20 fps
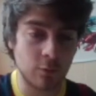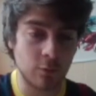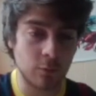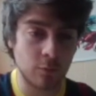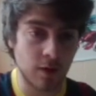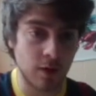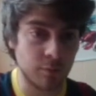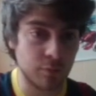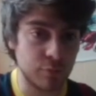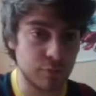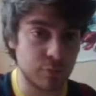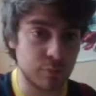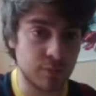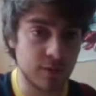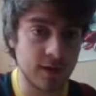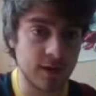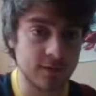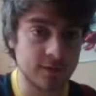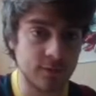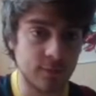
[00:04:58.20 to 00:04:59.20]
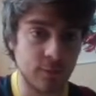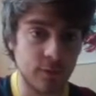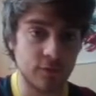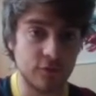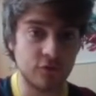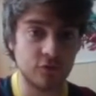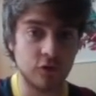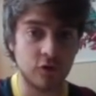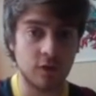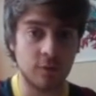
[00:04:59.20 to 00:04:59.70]
probably block some of this
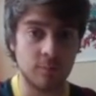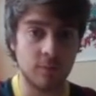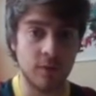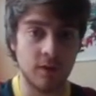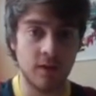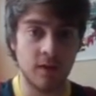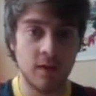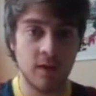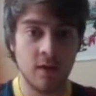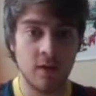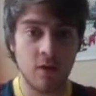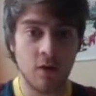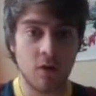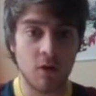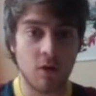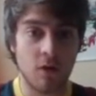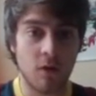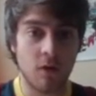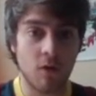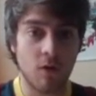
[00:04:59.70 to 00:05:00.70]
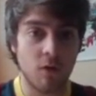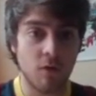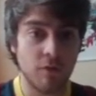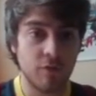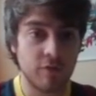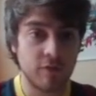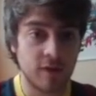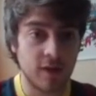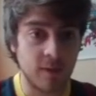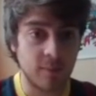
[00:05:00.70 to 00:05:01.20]
chart, but all
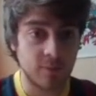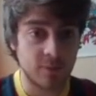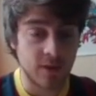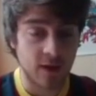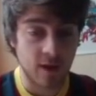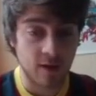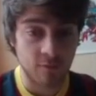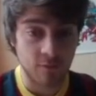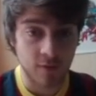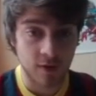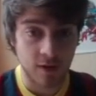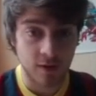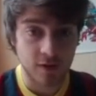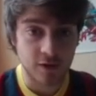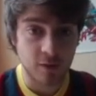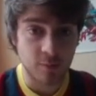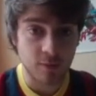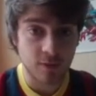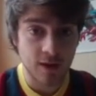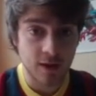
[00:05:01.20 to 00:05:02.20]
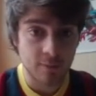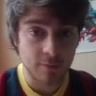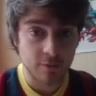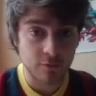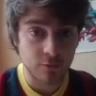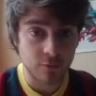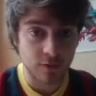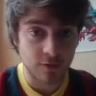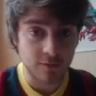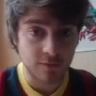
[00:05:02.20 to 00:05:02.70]
the teams that have a double game week
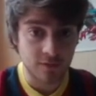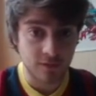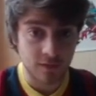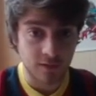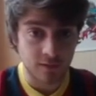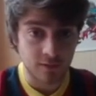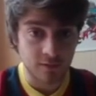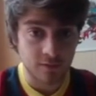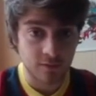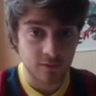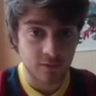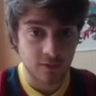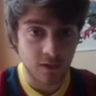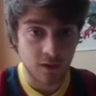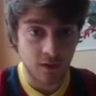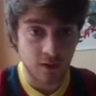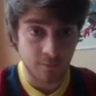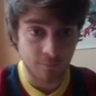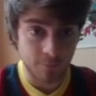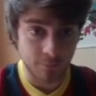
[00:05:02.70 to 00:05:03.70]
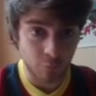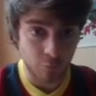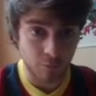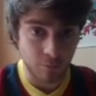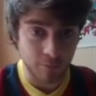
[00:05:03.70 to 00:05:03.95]
26 will